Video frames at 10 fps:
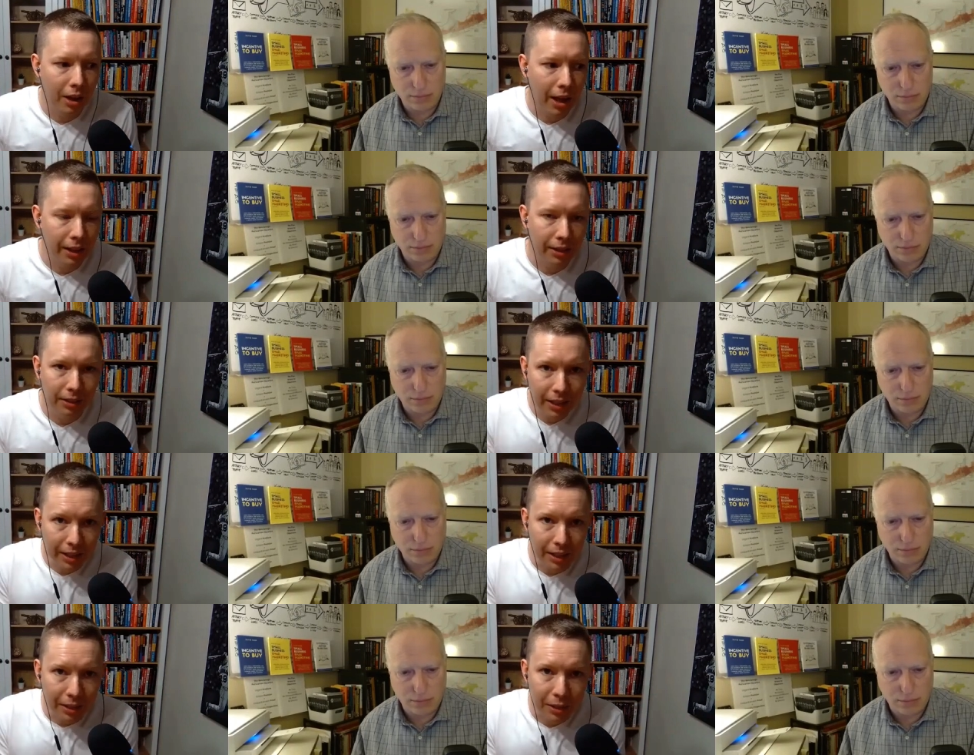Speaker 1: a
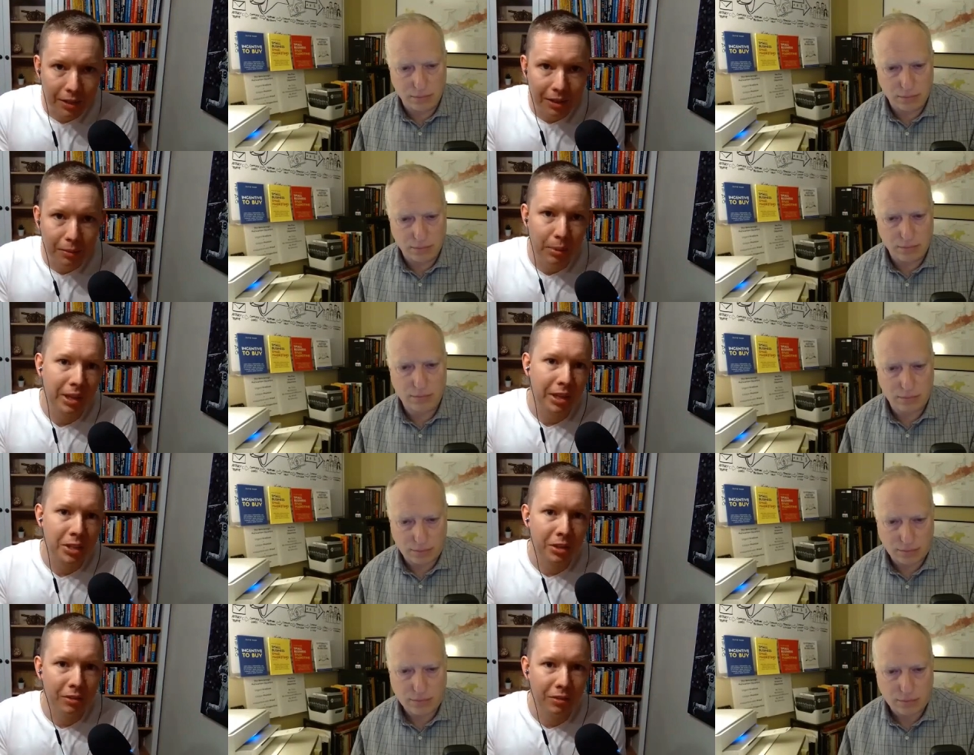lead,
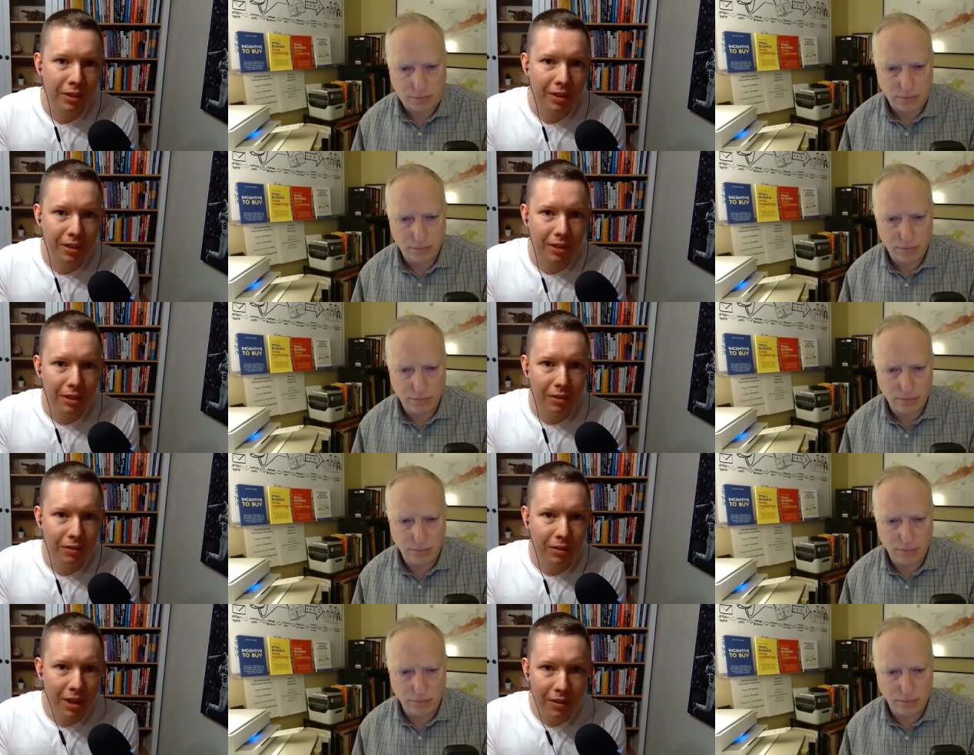because you've
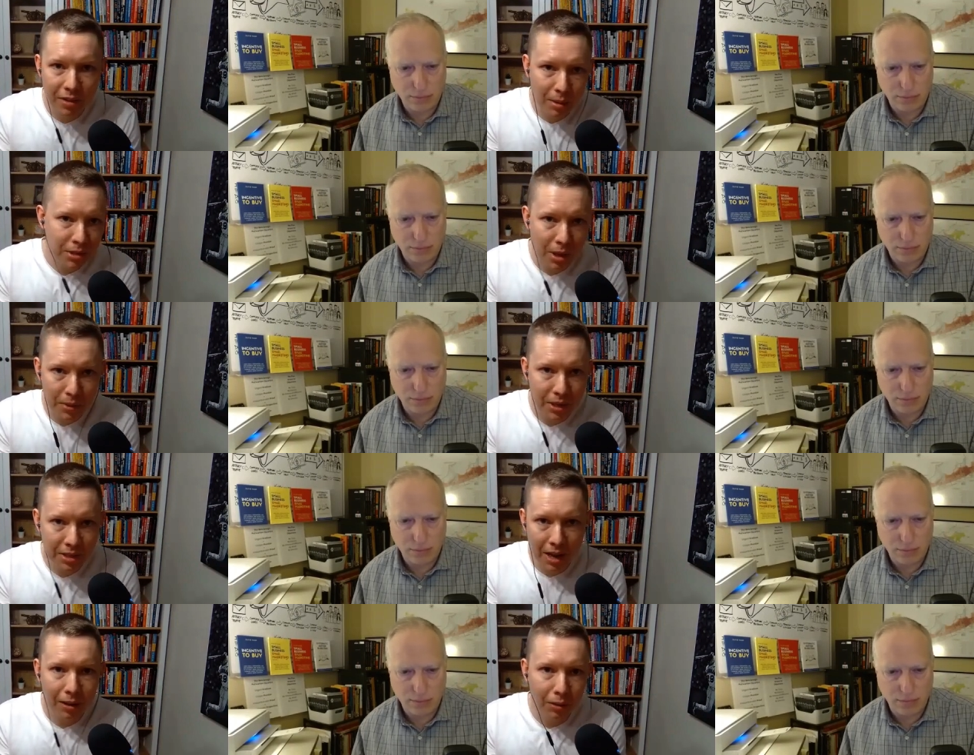you've given them something
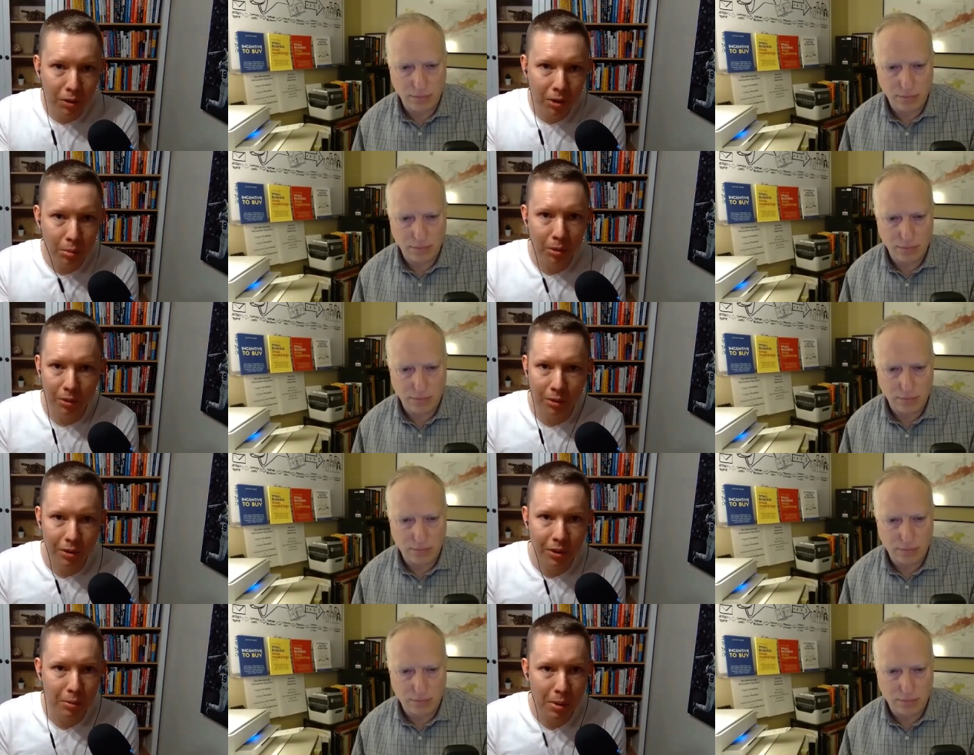downloadable or,
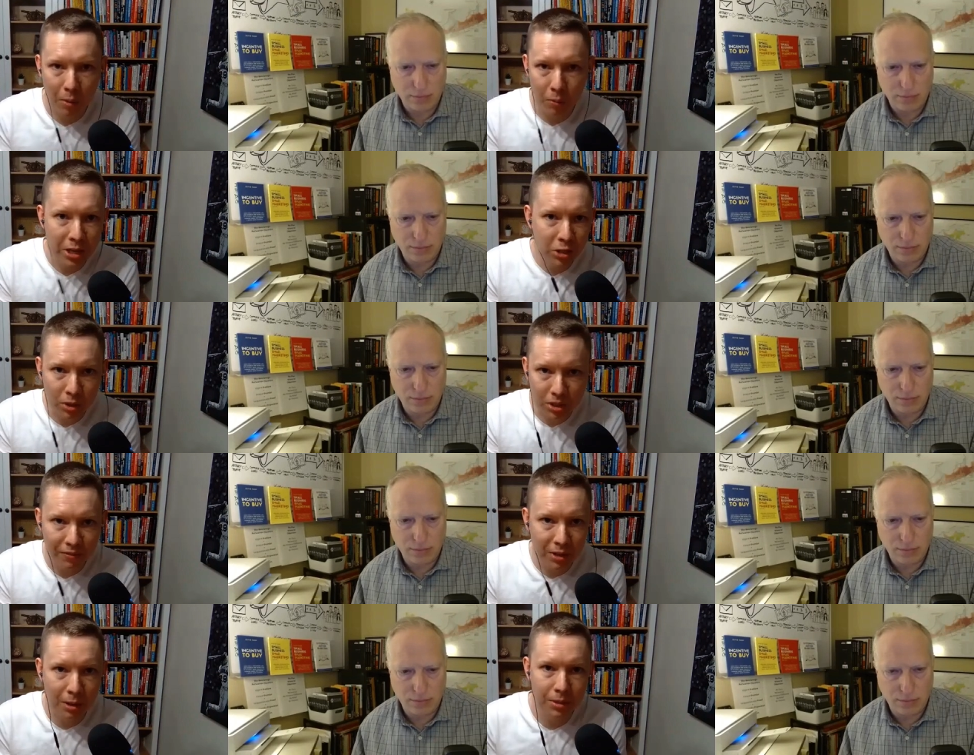you know, a resource of
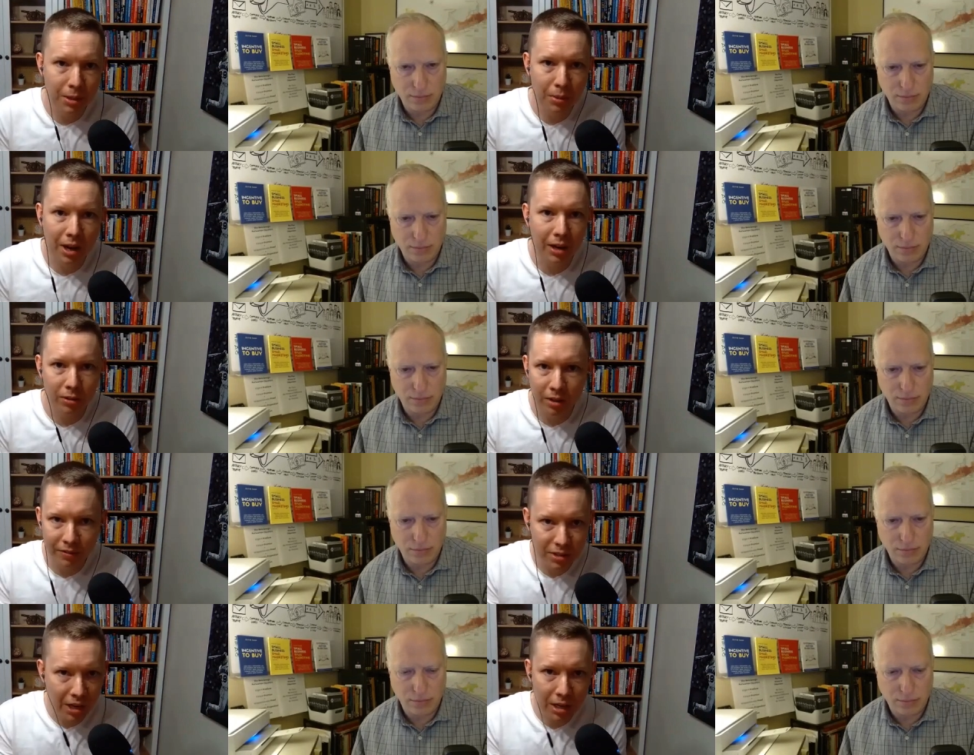some kind, or
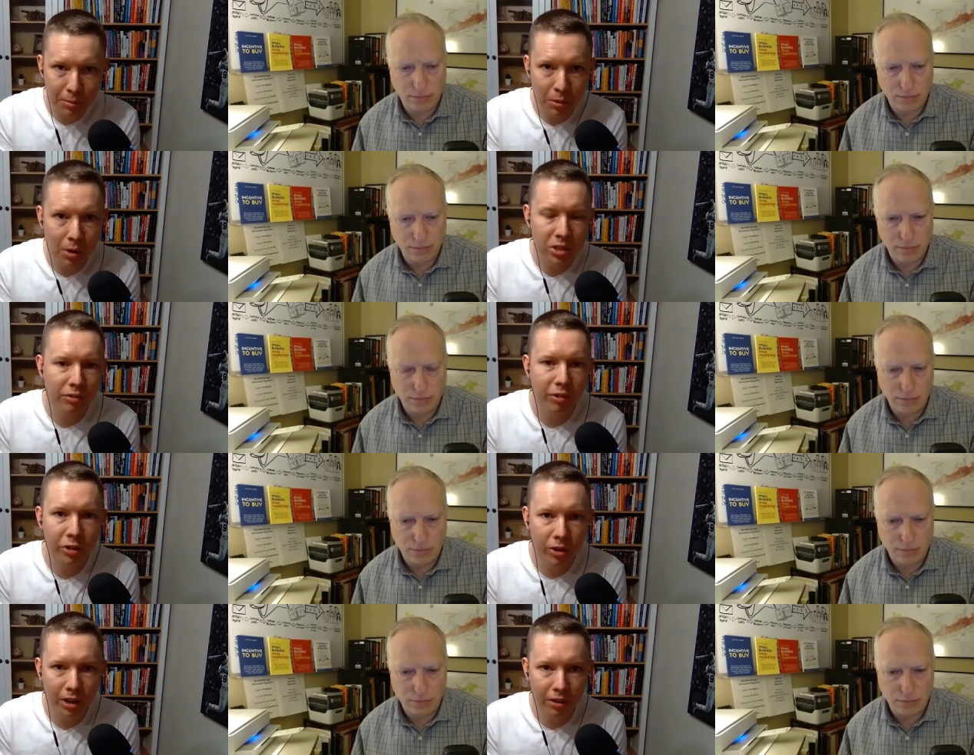they've signed up to watch a free
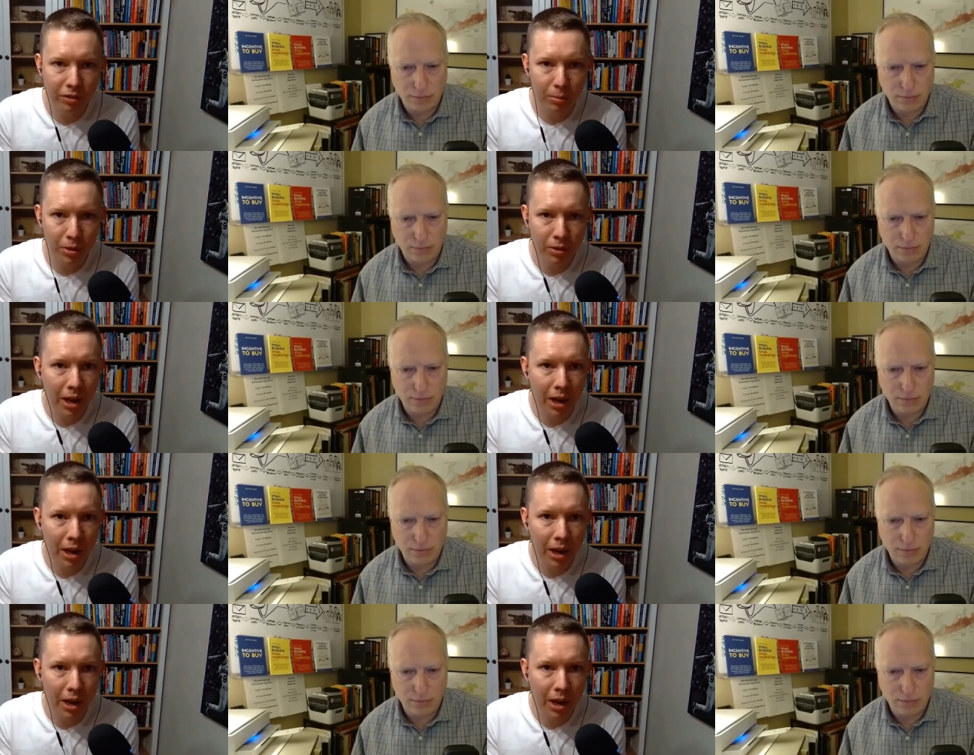training from you.